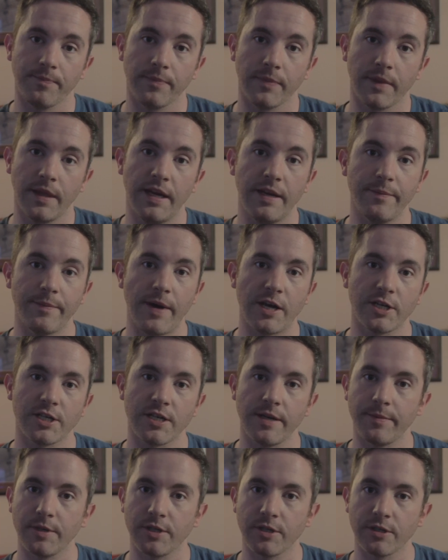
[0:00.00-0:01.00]
hitting mash
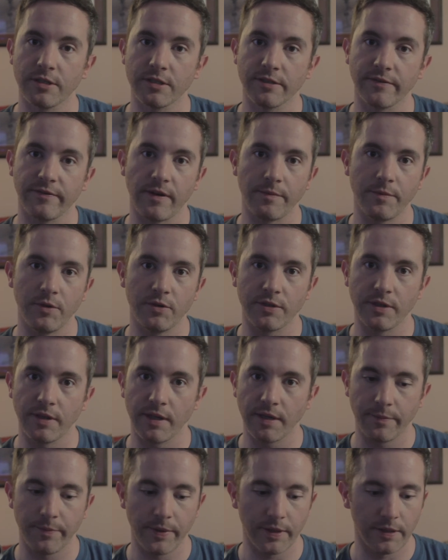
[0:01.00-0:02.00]
temperatures if I'm using
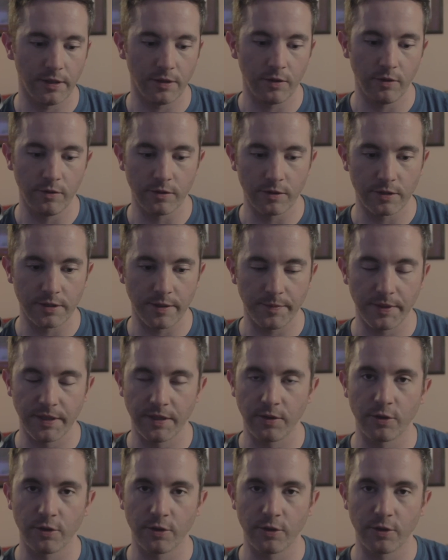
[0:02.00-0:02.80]
like a picnic cooler or something,